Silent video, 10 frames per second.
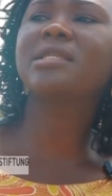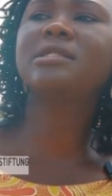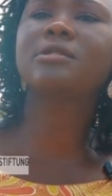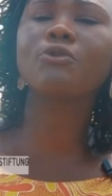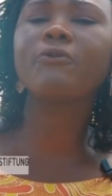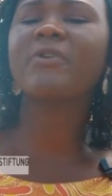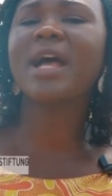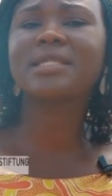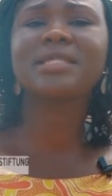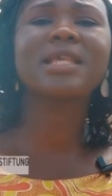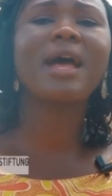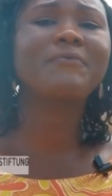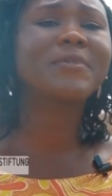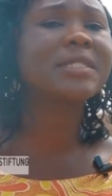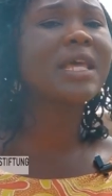this stove as
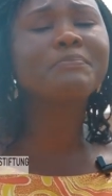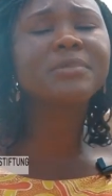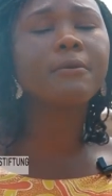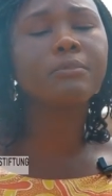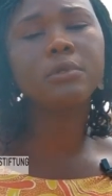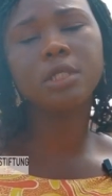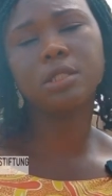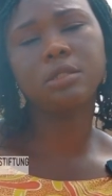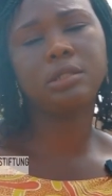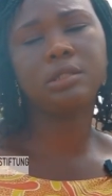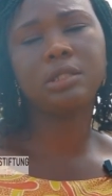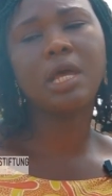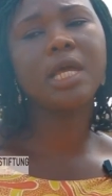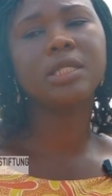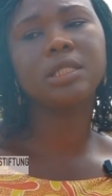acceptable in the
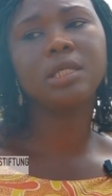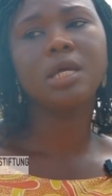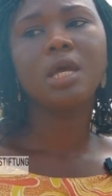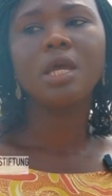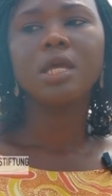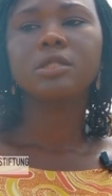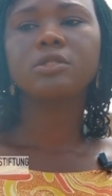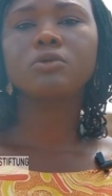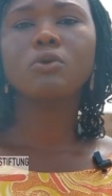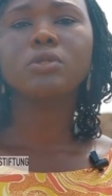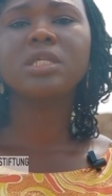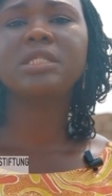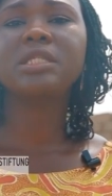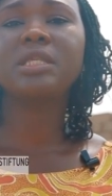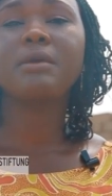society. So
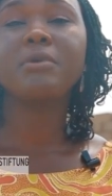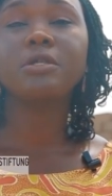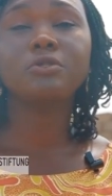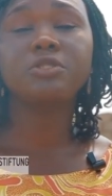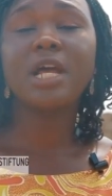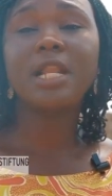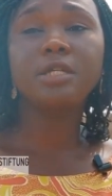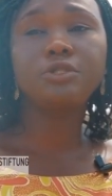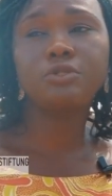this is a major challenge